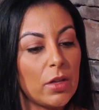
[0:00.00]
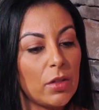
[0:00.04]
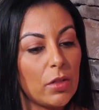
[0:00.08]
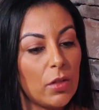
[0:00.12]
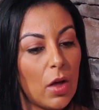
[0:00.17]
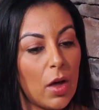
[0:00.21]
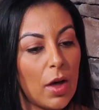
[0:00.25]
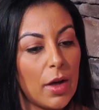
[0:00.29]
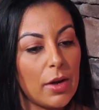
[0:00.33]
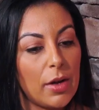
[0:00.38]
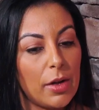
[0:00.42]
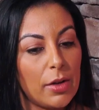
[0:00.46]
a
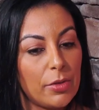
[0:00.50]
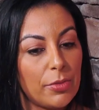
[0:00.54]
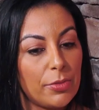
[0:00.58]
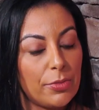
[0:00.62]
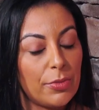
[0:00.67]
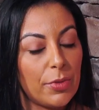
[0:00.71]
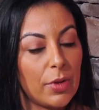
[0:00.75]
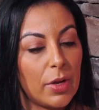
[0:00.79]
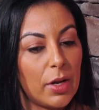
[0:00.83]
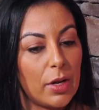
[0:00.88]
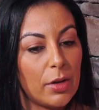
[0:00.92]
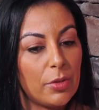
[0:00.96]
lot of,
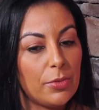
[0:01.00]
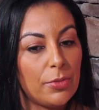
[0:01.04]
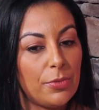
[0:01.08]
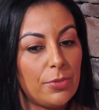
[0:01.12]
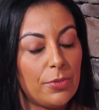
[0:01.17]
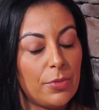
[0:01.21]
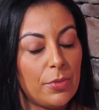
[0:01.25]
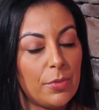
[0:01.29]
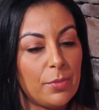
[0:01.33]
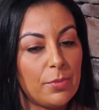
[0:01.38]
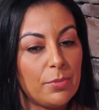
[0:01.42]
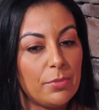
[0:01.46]

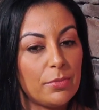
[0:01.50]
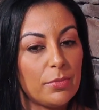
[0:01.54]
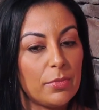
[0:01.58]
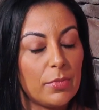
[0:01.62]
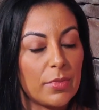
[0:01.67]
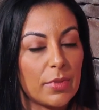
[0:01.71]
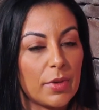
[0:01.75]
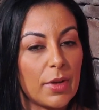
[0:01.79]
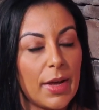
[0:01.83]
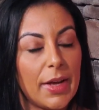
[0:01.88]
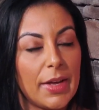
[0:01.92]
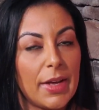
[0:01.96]

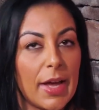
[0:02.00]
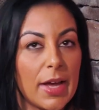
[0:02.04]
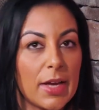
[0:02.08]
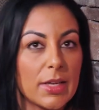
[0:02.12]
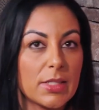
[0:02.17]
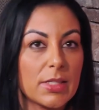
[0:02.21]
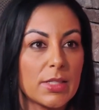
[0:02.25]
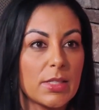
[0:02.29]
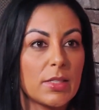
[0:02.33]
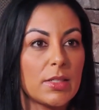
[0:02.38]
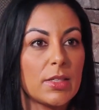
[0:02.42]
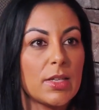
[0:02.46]
I
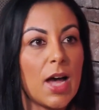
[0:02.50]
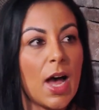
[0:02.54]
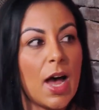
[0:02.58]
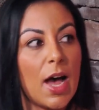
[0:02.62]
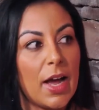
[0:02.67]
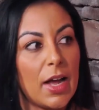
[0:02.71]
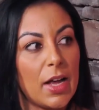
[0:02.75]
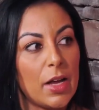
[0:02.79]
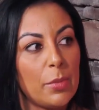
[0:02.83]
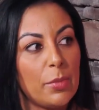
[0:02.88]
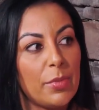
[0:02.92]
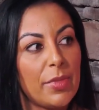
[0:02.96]
guess,
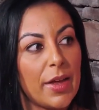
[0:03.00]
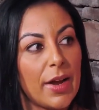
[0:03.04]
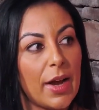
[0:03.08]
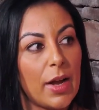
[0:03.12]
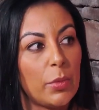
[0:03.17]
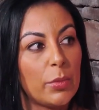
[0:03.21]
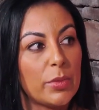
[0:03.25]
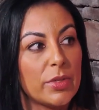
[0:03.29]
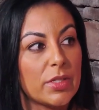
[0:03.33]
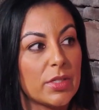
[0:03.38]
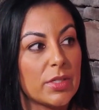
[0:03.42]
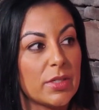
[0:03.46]
time that I
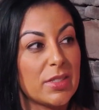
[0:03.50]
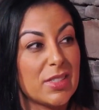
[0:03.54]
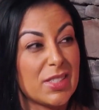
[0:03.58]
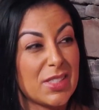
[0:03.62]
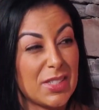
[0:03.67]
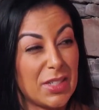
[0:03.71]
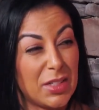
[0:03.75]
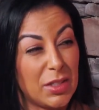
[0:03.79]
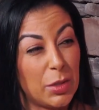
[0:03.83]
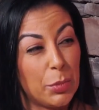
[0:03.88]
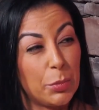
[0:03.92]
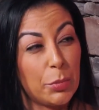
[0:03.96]
was
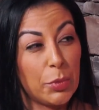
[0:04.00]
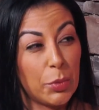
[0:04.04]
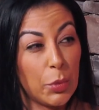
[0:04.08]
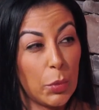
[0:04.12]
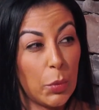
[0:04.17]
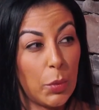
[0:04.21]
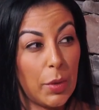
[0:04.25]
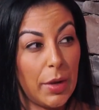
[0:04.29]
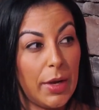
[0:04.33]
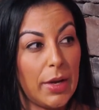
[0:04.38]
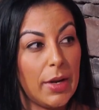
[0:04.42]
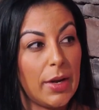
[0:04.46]
still
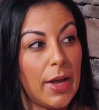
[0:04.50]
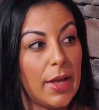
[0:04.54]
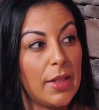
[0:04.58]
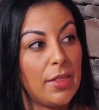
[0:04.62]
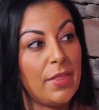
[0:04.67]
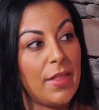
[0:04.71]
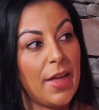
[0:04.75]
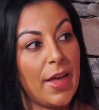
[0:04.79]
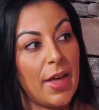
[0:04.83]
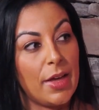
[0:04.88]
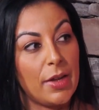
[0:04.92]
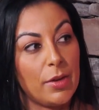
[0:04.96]
employed
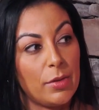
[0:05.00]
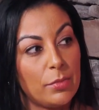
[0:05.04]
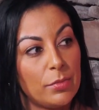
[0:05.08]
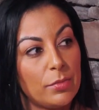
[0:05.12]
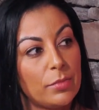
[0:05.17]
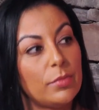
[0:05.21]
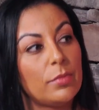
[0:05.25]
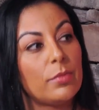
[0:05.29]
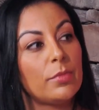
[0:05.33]
and then,